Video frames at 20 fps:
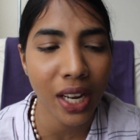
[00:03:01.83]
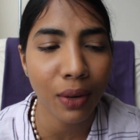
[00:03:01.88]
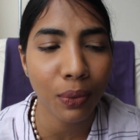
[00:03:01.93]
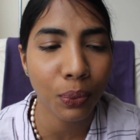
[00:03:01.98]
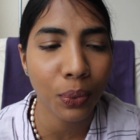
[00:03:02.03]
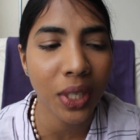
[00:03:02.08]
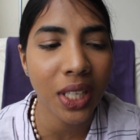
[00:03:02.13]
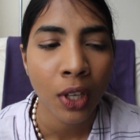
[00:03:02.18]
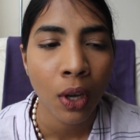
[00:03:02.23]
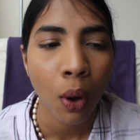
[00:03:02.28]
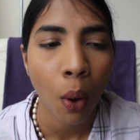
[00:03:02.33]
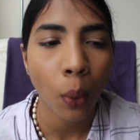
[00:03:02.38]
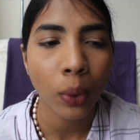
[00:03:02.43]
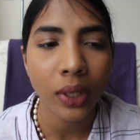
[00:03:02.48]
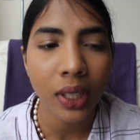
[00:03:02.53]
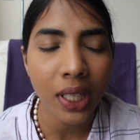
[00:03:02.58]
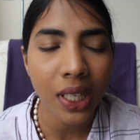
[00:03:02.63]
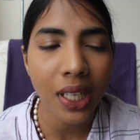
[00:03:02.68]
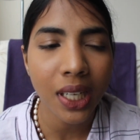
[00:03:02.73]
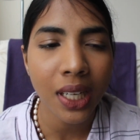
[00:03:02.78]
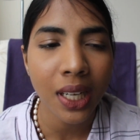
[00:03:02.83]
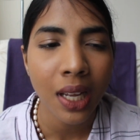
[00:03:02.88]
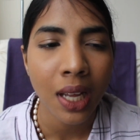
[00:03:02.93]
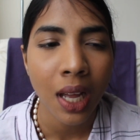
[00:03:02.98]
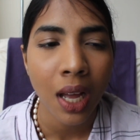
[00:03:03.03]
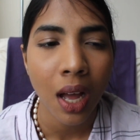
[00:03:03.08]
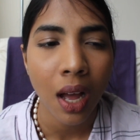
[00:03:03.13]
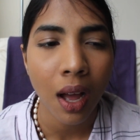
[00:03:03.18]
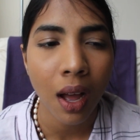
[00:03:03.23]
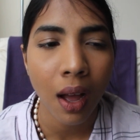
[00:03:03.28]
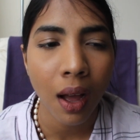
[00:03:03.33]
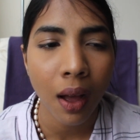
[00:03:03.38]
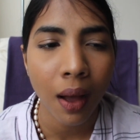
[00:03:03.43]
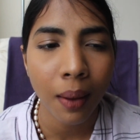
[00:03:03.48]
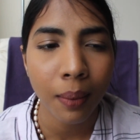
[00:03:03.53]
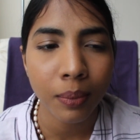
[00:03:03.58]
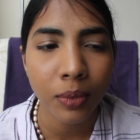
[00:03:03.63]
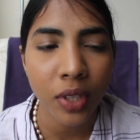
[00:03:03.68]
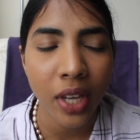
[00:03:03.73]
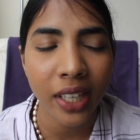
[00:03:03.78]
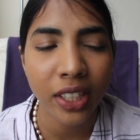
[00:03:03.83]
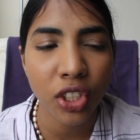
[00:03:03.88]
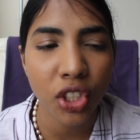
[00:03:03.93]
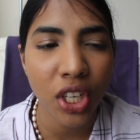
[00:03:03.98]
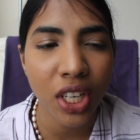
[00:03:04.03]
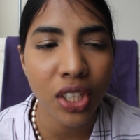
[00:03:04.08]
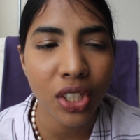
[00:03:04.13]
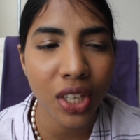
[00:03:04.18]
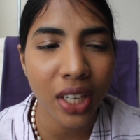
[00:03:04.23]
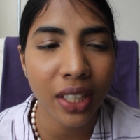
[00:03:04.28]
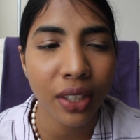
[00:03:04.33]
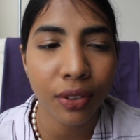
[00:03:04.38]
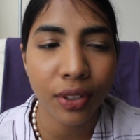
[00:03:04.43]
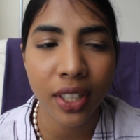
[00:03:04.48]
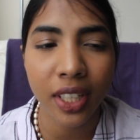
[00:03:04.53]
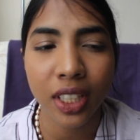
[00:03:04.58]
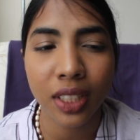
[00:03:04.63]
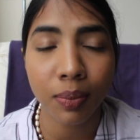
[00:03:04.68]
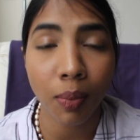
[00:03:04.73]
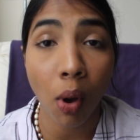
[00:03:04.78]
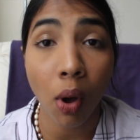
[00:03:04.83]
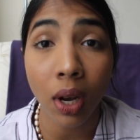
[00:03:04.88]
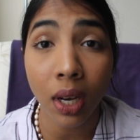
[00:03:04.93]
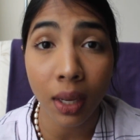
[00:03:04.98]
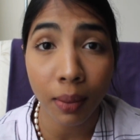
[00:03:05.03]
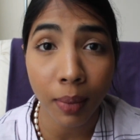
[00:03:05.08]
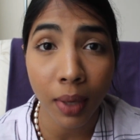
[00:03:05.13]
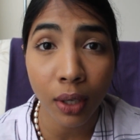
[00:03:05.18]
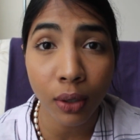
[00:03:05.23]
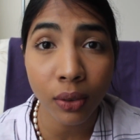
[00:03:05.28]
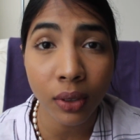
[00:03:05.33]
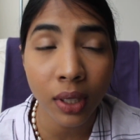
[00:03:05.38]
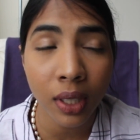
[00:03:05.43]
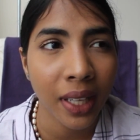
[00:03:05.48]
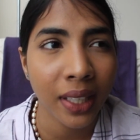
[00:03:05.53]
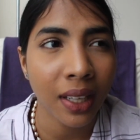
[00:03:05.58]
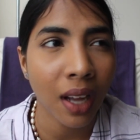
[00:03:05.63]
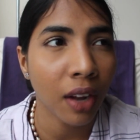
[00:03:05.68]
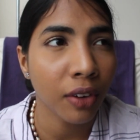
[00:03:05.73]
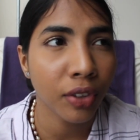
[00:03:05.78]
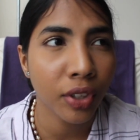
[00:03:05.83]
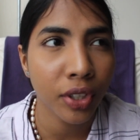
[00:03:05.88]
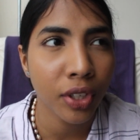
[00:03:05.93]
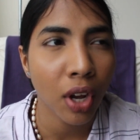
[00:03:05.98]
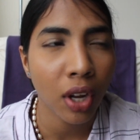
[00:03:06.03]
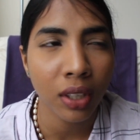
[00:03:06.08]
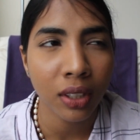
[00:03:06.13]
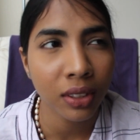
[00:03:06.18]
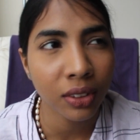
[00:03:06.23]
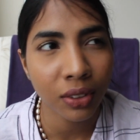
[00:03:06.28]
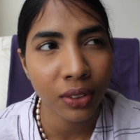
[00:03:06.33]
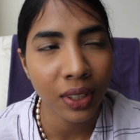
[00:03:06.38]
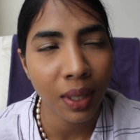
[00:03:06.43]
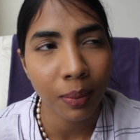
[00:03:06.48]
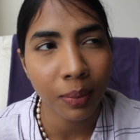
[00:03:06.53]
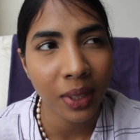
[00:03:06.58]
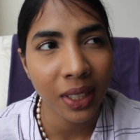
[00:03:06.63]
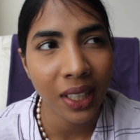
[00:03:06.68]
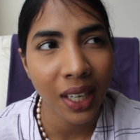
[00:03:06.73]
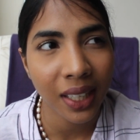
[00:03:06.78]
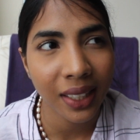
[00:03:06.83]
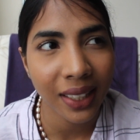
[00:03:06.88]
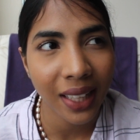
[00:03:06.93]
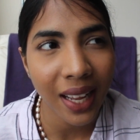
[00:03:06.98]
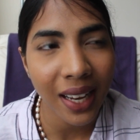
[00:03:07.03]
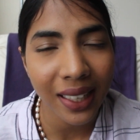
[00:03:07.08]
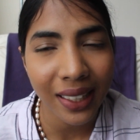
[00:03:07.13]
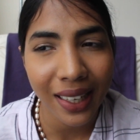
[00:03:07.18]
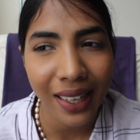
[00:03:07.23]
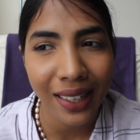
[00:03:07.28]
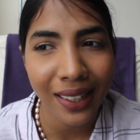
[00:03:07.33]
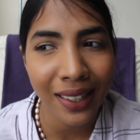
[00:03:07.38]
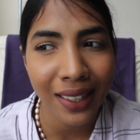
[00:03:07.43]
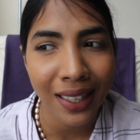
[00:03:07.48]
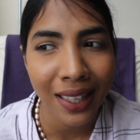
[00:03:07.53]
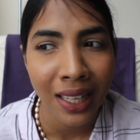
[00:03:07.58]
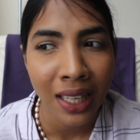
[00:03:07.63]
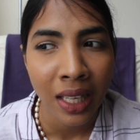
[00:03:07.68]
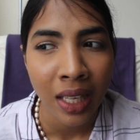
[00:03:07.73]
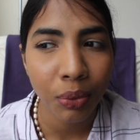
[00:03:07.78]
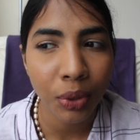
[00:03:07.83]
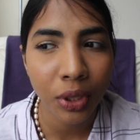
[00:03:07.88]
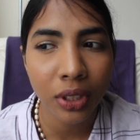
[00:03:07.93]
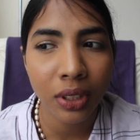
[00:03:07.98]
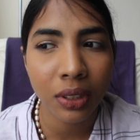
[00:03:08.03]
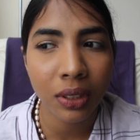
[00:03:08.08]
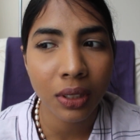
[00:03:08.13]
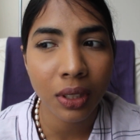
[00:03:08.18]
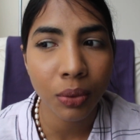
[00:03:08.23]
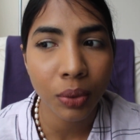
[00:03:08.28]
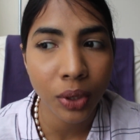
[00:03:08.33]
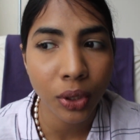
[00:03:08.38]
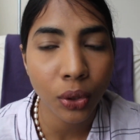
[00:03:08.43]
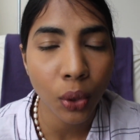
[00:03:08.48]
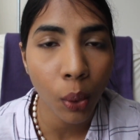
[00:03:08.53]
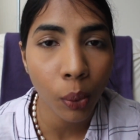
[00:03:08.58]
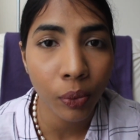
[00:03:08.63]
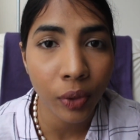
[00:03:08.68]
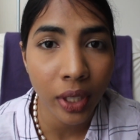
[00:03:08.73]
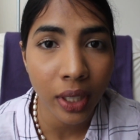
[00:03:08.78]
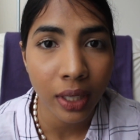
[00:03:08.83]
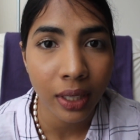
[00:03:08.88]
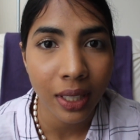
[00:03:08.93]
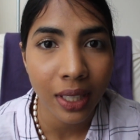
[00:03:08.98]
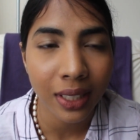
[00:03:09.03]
And we only exchanged like a really small amount, like $100 or something like that, and it was so weird.